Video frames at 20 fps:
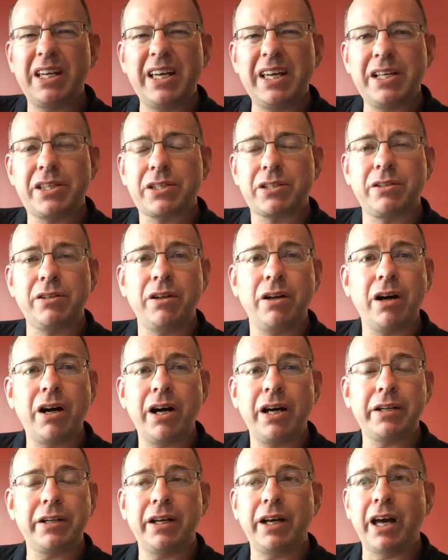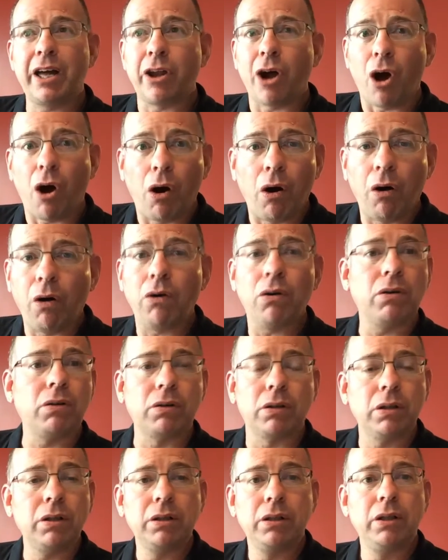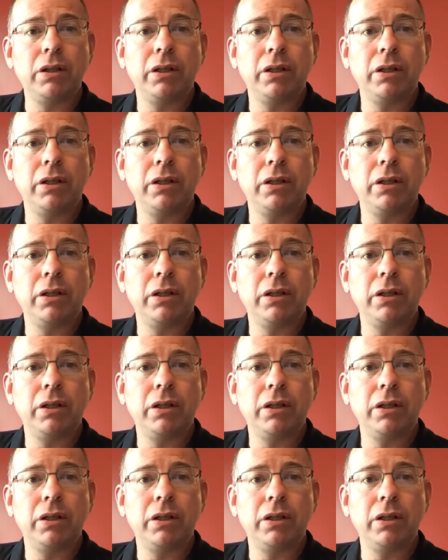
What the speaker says: it's not at all